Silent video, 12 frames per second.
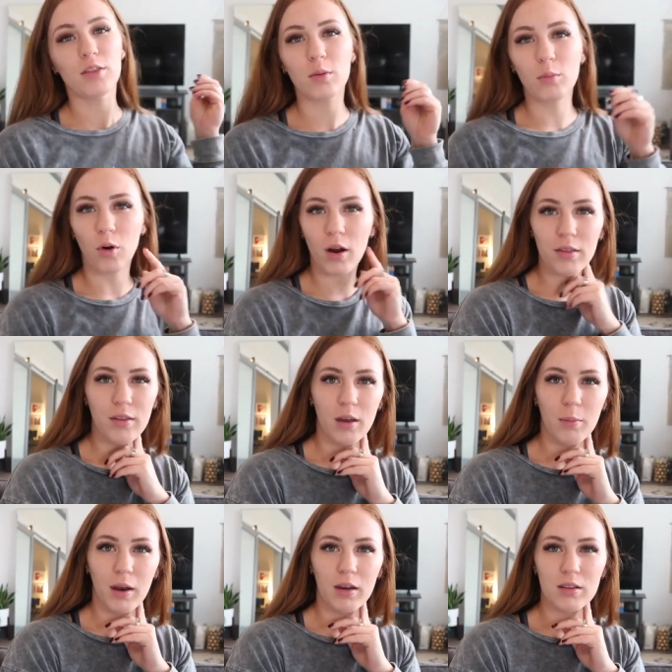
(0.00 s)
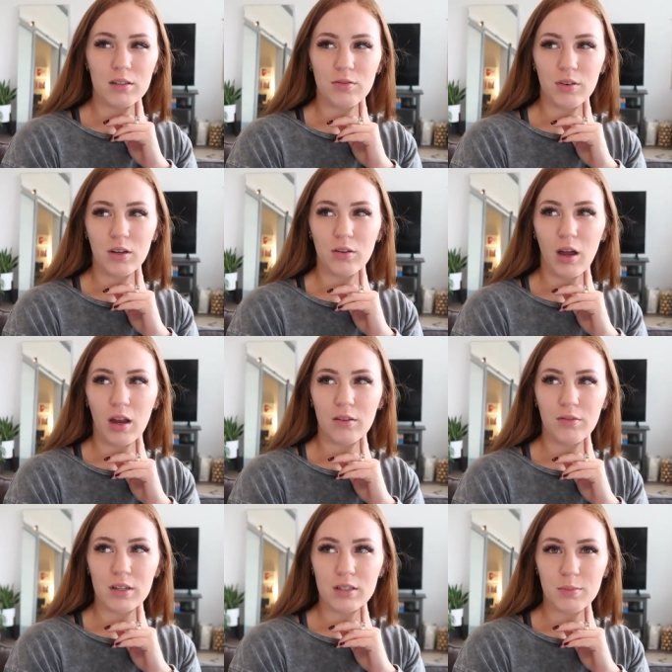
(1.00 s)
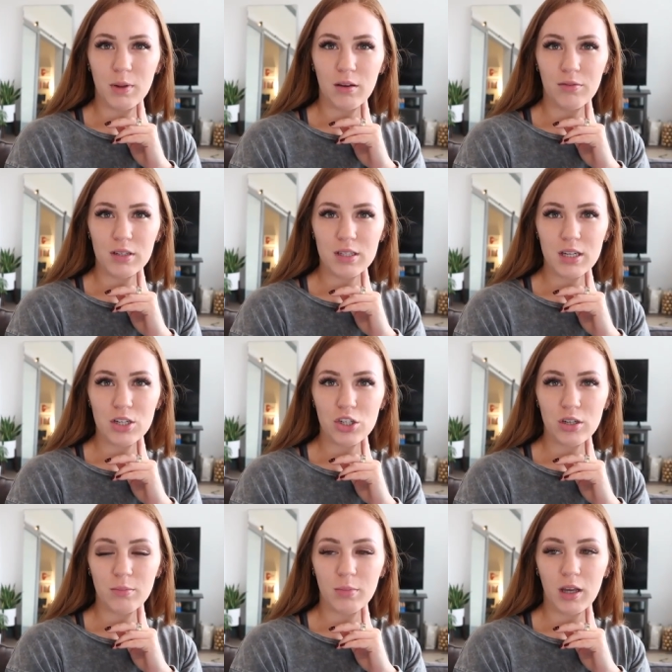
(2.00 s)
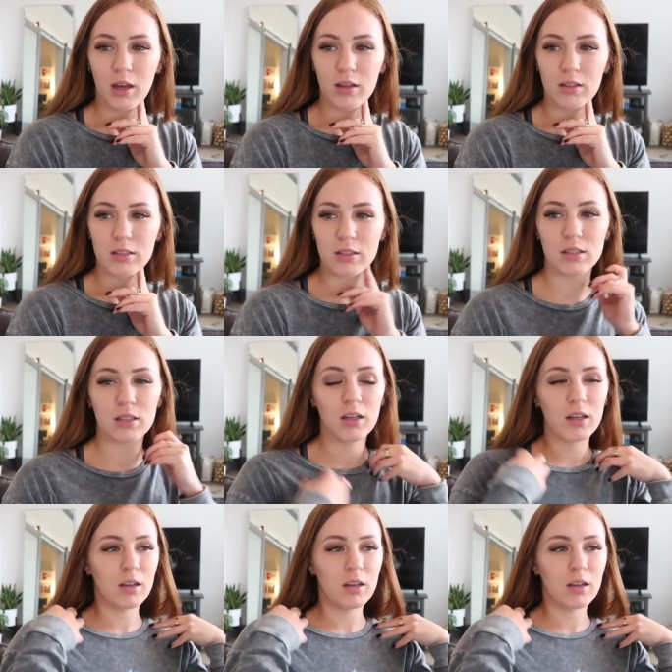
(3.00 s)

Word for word: And the more I think about it, this video kind of is manifestation, because